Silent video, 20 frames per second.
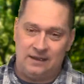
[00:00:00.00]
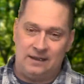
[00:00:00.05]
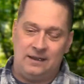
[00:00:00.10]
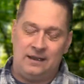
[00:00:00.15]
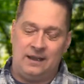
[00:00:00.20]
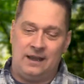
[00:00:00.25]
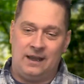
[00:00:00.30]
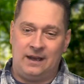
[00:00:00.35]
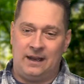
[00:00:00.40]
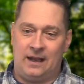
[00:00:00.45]

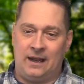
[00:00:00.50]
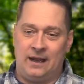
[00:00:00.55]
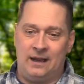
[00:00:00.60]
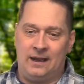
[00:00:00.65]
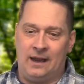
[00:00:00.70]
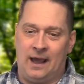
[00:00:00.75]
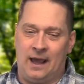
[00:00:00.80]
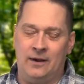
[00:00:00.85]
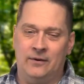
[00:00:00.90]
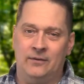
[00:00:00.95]
and, and
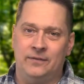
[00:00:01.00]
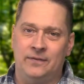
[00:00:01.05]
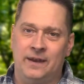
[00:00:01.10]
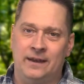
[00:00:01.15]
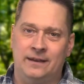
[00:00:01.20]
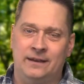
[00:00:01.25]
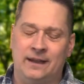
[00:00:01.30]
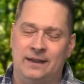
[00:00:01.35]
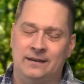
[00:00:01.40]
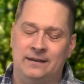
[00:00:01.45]
I don't think
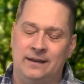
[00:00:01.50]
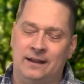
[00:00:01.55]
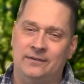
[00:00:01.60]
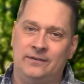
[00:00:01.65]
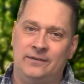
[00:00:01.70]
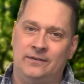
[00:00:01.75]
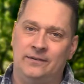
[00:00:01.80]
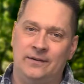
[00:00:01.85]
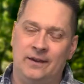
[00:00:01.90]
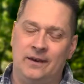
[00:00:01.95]
that
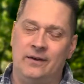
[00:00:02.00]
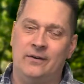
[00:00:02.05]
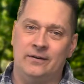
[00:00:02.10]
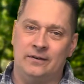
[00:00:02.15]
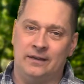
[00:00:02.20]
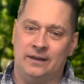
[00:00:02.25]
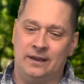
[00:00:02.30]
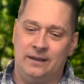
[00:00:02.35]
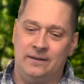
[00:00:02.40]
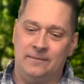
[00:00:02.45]

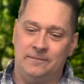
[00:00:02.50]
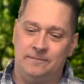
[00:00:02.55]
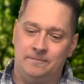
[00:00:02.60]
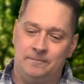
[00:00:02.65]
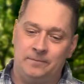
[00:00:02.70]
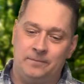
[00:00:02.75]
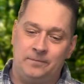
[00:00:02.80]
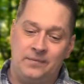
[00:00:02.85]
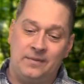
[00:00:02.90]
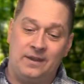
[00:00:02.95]
necessarily
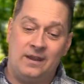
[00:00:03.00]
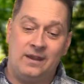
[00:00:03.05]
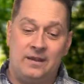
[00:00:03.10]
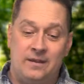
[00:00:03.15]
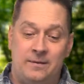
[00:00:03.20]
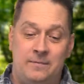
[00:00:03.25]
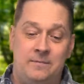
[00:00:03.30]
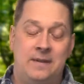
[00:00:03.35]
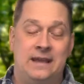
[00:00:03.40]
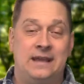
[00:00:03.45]

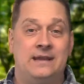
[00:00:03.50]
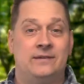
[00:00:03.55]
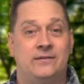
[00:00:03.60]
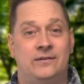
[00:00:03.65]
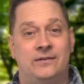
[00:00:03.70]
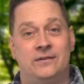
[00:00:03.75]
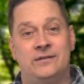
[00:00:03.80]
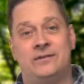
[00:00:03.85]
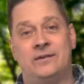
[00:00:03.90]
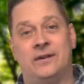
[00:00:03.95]

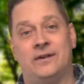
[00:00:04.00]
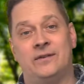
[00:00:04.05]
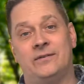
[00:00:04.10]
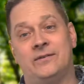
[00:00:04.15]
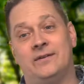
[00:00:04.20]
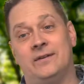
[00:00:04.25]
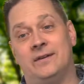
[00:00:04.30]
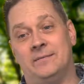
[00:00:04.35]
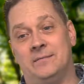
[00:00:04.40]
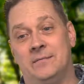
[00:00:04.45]
means
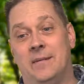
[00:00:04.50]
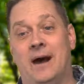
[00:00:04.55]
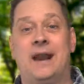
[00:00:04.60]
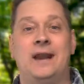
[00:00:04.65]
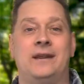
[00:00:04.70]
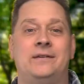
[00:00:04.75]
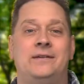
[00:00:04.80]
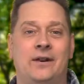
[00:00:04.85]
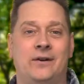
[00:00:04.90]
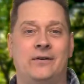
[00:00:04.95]
just
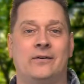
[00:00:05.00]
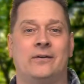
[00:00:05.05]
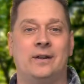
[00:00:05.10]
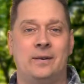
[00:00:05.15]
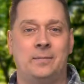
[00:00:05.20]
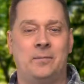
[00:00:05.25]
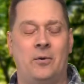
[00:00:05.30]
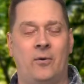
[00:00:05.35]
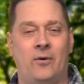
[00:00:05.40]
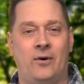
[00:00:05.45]

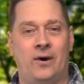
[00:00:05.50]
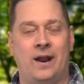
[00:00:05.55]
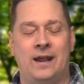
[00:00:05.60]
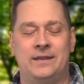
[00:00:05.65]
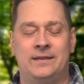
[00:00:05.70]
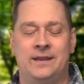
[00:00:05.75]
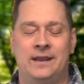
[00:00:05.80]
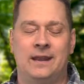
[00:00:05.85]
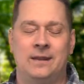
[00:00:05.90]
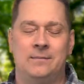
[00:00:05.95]
monetarily poor. I
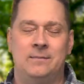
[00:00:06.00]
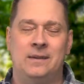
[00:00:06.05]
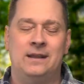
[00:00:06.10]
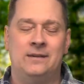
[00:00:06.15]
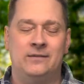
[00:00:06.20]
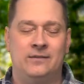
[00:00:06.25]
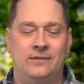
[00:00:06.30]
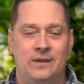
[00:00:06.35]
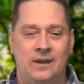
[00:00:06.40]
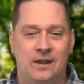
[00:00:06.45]
think it
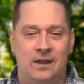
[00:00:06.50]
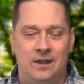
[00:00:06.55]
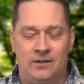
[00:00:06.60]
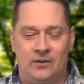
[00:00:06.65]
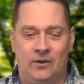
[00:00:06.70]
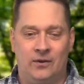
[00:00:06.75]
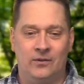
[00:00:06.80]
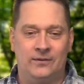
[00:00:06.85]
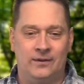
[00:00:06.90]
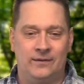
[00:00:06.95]
means
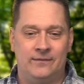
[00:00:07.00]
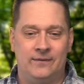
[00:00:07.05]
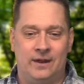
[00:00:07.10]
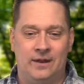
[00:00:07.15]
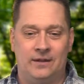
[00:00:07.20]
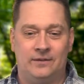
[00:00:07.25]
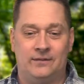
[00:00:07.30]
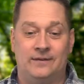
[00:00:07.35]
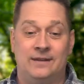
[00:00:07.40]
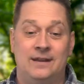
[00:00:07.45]
those of
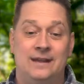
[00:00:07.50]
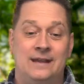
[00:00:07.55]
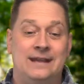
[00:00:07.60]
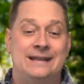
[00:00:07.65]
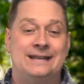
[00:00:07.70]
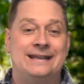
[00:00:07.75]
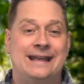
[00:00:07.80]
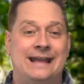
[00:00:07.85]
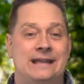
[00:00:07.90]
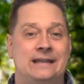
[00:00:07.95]
us
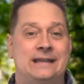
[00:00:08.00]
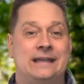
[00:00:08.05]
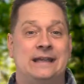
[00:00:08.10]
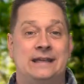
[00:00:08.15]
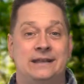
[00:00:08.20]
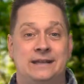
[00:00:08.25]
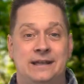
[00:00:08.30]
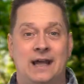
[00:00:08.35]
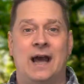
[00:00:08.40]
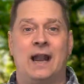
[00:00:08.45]
that need
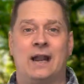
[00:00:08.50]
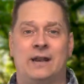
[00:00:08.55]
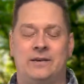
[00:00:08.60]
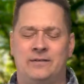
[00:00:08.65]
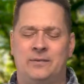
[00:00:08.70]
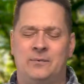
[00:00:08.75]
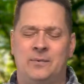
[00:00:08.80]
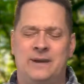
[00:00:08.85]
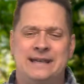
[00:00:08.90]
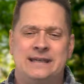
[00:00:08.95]
knowledge.
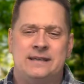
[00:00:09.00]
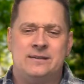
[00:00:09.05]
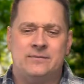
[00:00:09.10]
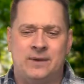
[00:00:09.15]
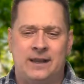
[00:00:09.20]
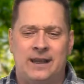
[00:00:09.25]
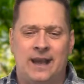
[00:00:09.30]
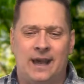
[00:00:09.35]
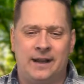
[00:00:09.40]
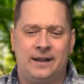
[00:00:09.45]
We, we
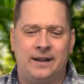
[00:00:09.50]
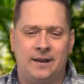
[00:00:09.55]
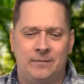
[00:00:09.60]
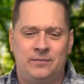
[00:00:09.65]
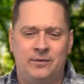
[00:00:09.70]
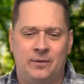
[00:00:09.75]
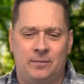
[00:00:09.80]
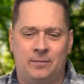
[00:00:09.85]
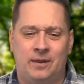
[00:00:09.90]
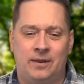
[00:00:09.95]
got to come
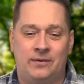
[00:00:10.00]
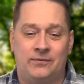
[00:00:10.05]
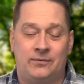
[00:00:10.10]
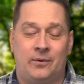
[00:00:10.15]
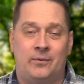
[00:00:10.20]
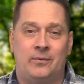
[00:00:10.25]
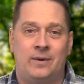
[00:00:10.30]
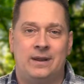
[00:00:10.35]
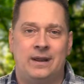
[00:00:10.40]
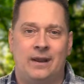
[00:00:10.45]
to a place where
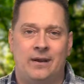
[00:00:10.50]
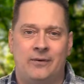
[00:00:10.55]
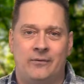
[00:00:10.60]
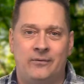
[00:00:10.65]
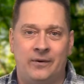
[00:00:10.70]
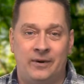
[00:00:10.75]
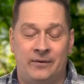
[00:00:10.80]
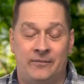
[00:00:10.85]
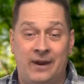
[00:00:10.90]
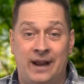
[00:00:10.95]
we, uh,
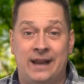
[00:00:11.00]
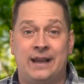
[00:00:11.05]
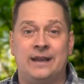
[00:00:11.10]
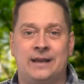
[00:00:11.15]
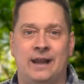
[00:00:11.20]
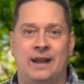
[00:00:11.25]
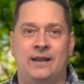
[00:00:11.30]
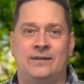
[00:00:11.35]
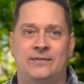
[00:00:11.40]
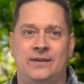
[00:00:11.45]
we
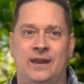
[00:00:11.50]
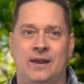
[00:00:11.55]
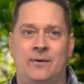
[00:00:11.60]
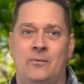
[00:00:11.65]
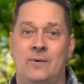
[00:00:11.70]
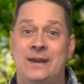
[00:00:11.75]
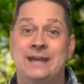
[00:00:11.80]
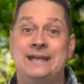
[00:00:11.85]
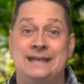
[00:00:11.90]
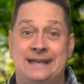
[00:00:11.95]
recognize that
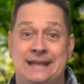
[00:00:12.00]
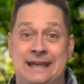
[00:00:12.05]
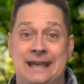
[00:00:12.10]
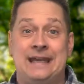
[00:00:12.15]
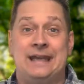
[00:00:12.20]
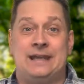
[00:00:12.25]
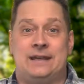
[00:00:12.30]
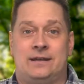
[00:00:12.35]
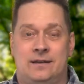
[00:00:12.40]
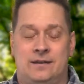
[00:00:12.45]
we
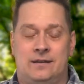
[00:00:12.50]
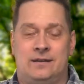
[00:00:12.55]
need